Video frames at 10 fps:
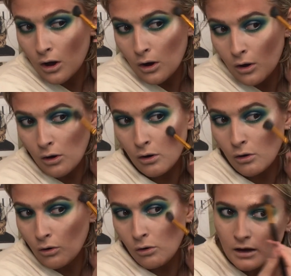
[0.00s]

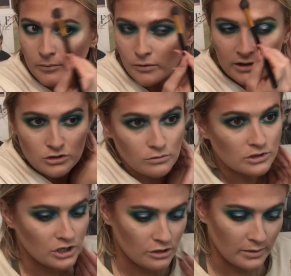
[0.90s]
oh, I'm not really sure what
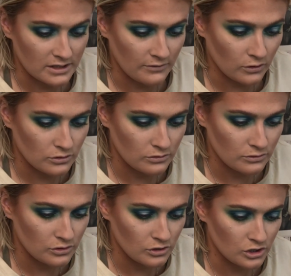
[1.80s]
to do because I've got
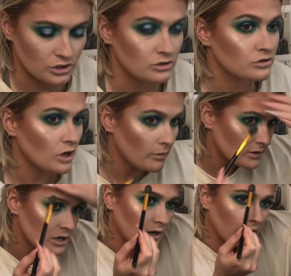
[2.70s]
just so
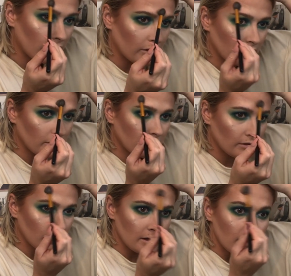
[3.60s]
much highlighter on.
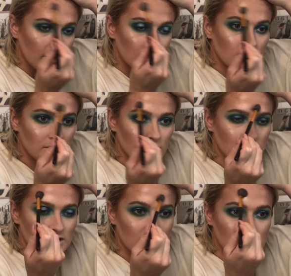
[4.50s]
It's because
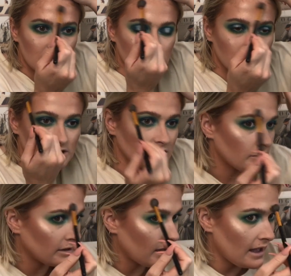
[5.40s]
obviously this is loose, it's
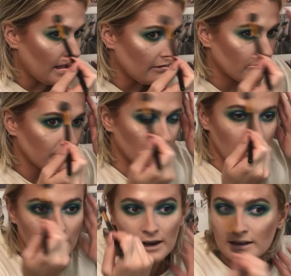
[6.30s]
going
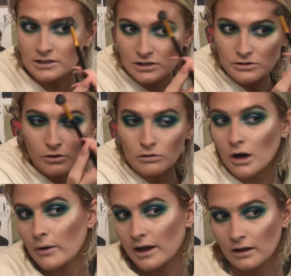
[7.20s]
everywhere, like it's just not
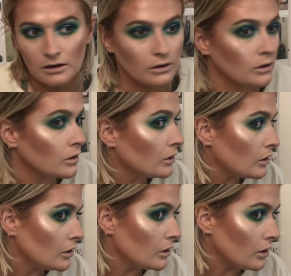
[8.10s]
going...
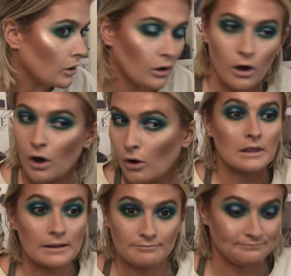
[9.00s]
Oh.
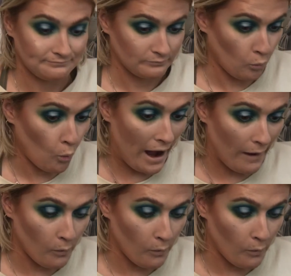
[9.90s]
Wow.